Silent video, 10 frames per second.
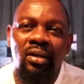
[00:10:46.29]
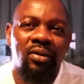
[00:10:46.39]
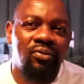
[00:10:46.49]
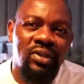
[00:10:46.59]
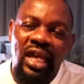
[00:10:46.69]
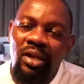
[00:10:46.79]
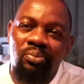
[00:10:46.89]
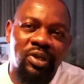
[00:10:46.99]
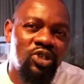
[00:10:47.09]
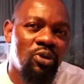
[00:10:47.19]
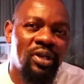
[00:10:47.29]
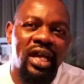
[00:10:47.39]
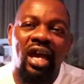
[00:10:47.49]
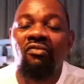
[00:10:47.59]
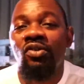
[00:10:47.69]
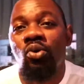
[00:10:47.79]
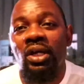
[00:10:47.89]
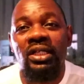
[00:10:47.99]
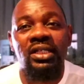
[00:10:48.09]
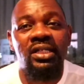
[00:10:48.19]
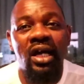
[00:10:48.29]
there in Pretoria having quality